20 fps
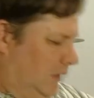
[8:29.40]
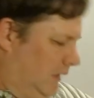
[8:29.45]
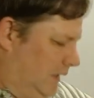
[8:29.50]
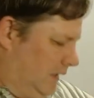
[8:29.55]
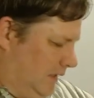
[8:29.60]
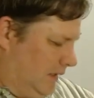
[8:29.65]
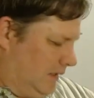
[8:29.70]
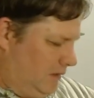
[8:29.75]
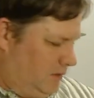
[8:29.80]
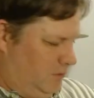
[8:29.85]

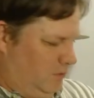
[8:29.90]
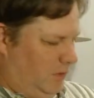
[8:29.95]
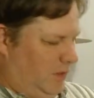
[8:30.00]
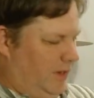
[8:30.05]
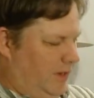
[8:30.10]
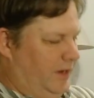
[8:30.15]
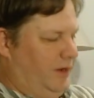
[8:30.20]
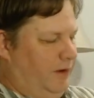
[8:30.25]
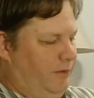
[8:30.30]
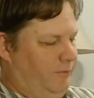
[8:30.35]
Well, I
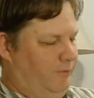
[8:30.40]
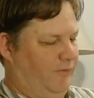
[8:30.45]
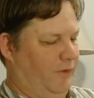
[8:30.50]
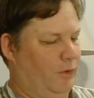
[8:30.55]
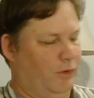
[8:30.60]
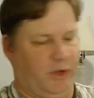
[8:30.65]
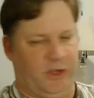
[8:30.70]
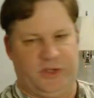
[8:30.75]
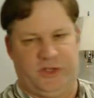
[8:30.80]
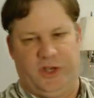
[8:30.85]
didn't
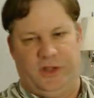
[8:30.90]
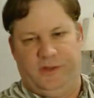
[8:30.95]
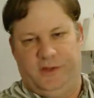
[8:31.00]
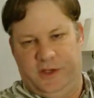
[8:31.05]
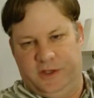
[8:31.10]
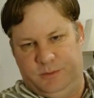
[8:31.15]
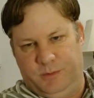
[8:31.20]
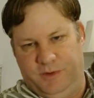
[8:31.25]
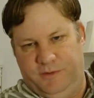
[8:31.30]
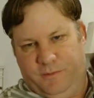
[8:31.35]
focus on
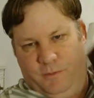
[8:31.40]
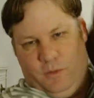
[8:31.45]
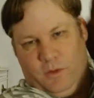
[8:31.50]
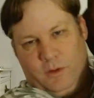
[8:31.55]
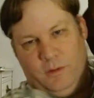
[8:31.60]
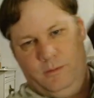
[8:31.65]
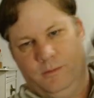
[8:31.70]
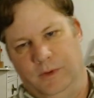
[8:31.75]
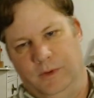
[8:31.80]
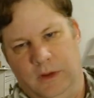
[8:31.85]
these
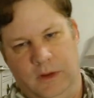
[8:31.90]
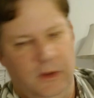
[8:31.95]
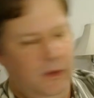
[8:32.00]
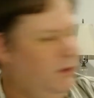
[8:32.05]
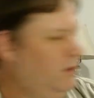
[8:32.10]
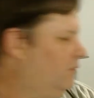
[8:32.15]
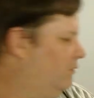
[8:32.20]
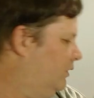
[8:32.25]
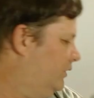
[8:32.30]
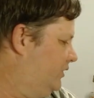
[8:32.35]
before.
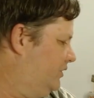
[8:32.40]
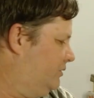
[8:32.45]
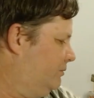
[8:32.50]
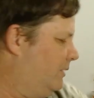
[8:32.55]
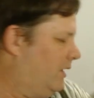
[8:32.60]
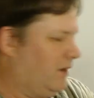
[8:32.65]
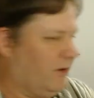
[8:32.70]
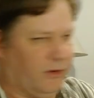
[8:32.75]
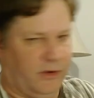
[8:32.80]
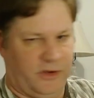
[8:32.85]
Well, it doesn't
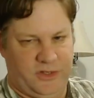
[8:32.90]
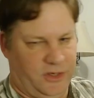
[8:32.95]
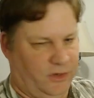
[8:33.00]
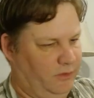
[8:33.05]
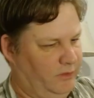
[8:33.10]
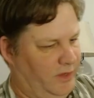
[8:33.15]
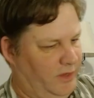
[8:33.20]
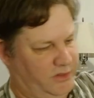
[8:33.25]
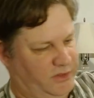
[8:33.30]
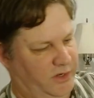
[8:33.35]
matter because
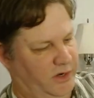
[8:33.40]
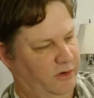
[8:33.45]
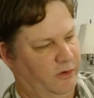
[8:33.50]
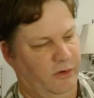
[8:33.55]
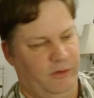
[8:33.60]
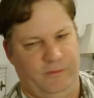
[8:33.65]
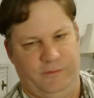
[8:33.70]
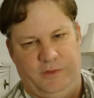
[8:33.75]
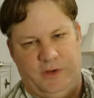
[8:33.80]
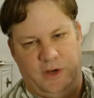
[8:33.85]
like I said, I don't
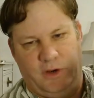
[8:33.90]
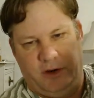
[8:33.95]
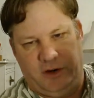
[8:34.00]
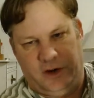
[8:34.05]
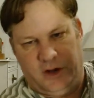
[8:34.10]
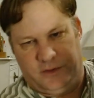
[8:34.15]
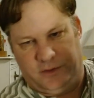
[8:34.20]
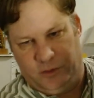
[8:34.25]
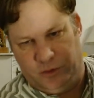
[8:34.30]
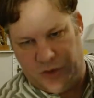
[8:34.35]
know if you
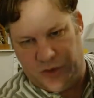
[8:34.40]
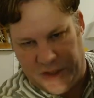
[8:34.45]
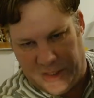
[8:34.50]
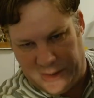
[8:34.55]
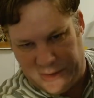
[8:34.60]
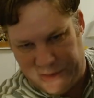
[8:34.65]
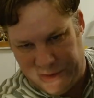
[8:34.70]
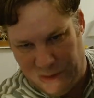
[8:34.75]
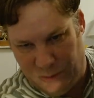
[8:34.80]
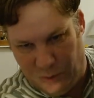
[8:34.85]
can get those
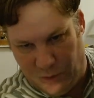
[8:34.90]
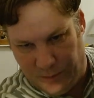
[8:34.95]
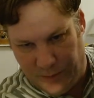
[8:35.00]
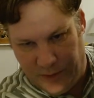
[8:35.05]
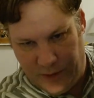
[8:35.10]
jackets anymore.